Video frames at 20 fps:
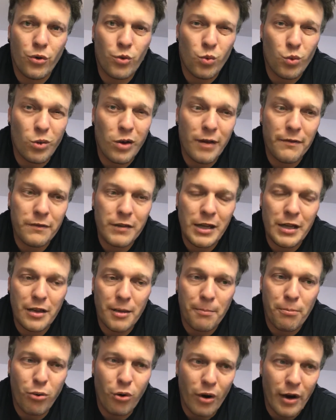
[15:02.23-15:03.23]
roughly the
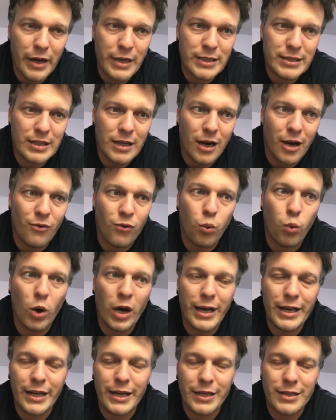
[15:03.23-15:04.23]
price of
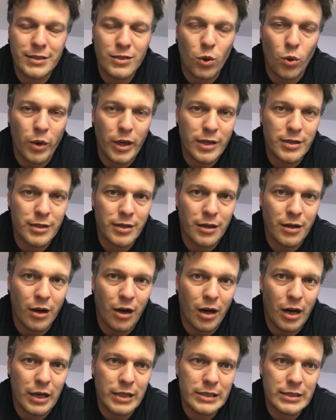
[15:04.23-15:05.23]
what it's going to
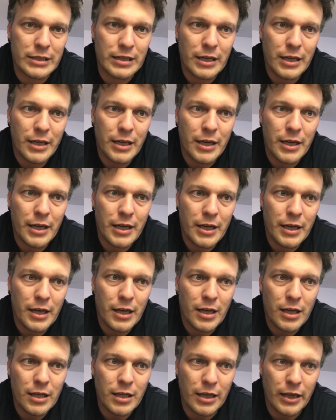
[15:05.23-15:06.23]
cost,
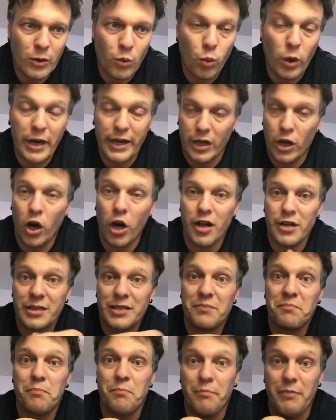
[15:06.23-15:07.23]
like what it
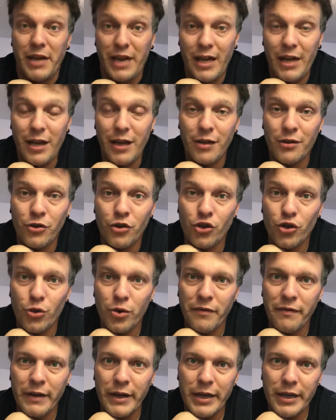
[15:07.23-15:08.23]
costs me to do a
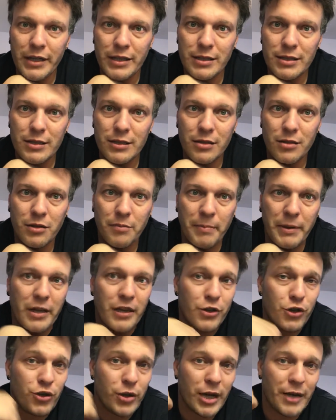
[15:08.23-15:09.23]
face,
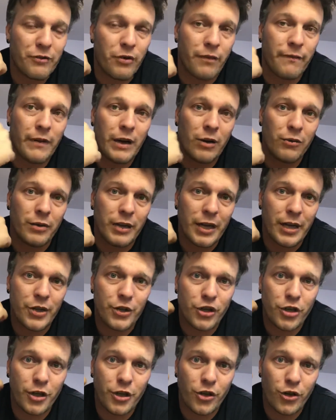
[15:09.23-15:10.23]
because you have your
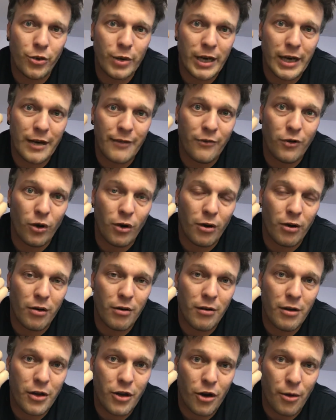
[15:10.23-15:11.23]
foundation, you have
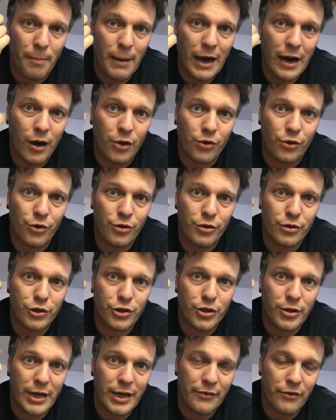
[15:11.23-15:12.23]
your powders,
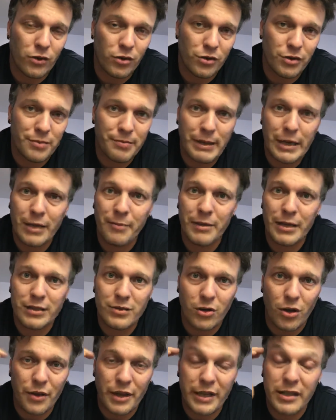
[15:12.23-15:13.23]
you have your loose pigments,
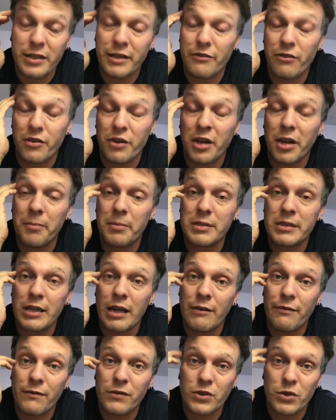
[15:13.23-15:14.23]
all that different type of
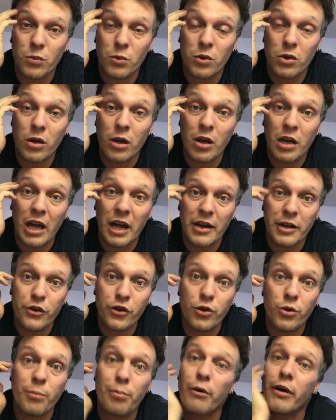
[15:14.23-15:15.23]
stuff. So we'll kind of
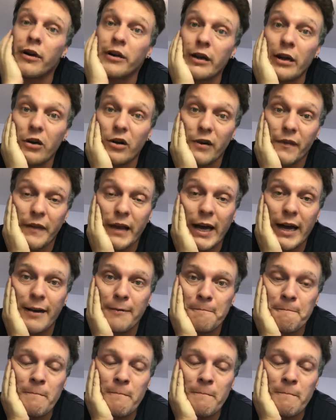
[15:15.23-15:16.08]
do a breakdown of that.